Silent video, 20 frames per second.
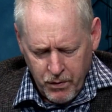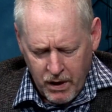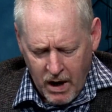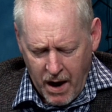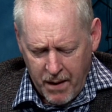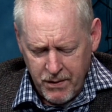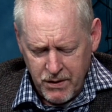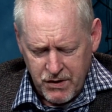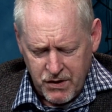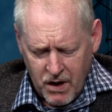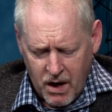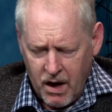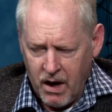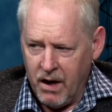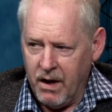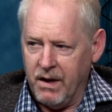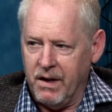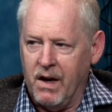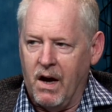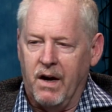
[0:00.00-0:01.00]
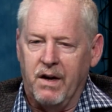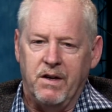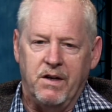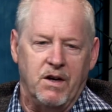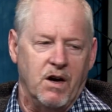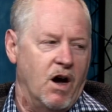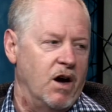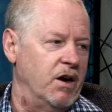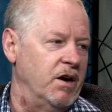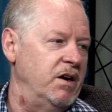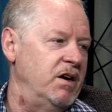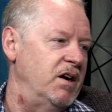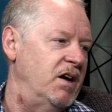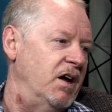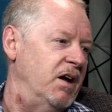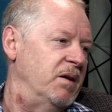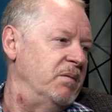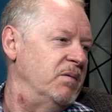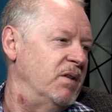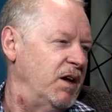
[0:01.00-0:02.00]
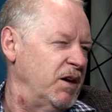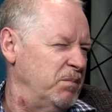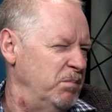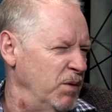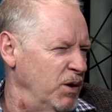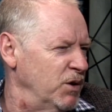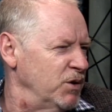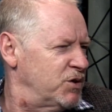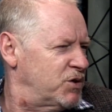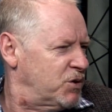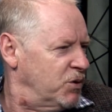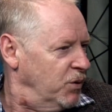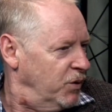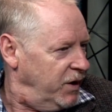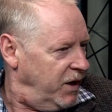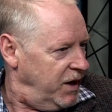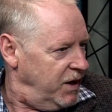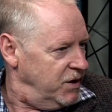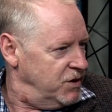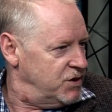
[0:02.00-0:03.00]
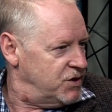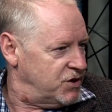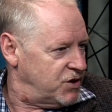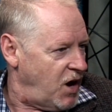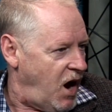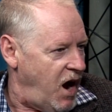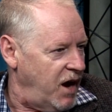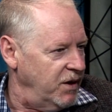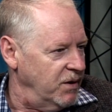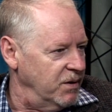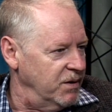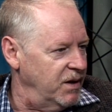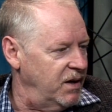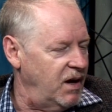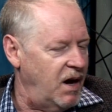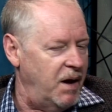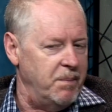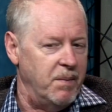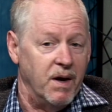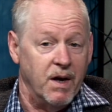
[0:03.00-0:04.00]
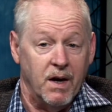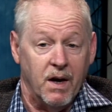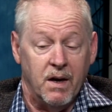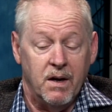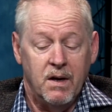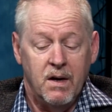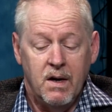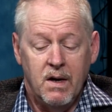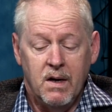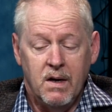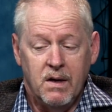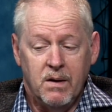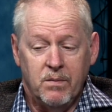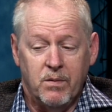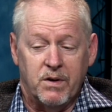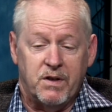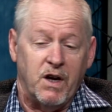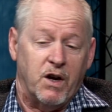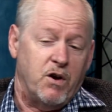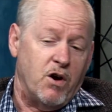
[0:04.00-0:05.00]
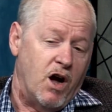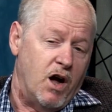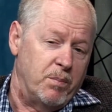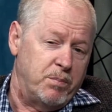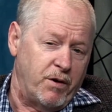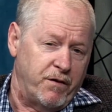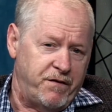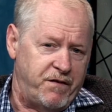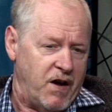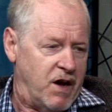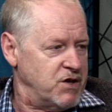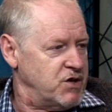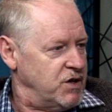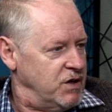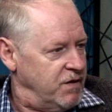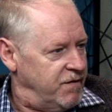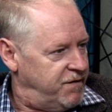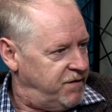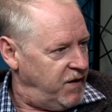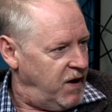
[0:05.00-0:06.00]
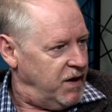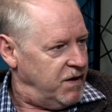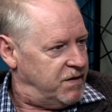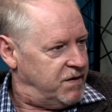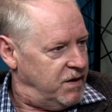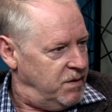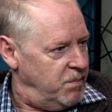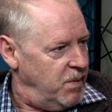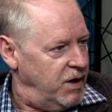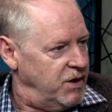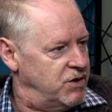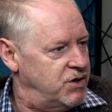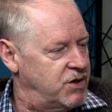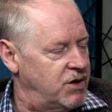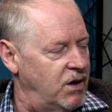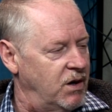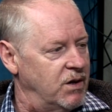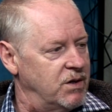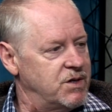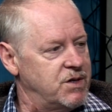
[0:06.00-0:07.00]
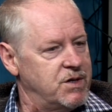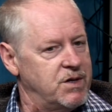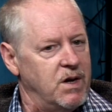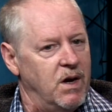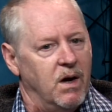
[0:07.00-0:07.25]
I was a young, middle school age child, I made what they call a profession of faith in my church.